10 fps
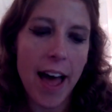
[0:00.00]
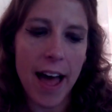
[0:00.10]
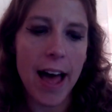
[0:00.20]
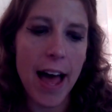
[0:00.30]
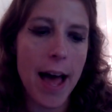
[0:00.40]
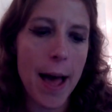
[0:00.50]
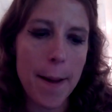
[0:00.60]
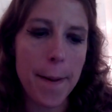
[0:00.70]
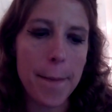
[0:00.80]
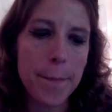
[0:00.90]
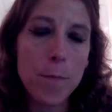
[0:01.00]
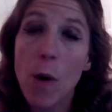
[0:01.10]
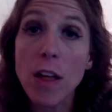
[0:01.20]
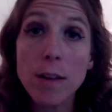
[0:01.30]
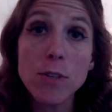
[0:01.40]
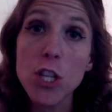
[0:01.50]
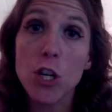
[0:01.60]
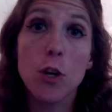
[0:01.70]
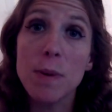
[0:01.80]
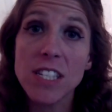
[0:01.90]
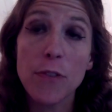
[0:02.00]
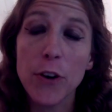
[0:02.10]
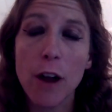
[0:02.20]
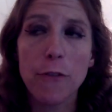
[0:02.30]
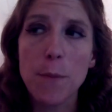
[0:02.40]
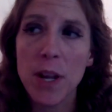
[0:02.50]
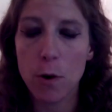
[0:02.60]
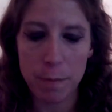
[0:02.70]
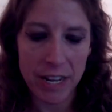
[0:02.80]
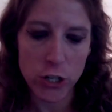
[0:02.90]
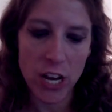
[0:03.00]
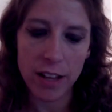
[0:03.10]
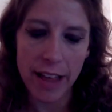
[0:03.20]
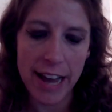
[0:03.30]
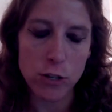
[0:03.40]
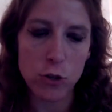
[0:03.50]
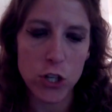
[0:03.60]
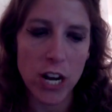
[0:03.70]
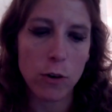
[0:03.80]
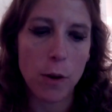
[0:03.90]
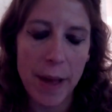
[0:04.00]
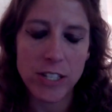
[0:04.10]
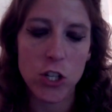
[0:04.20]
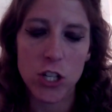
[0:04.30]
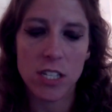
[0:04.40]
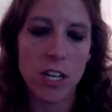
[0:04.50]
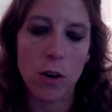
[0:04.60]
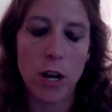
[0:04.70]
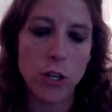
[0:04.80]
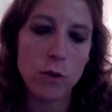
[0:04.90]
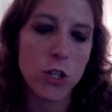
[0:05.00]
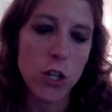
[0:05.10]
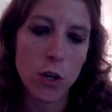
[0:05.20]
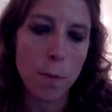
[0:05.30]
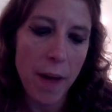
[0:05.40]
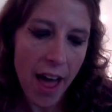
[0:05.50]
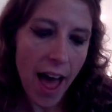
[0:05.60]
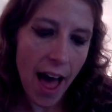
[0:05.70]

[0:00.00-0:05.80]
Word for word: Welcome to the newbies. If you're not familiar with my channel, I do general messages here on YouTube.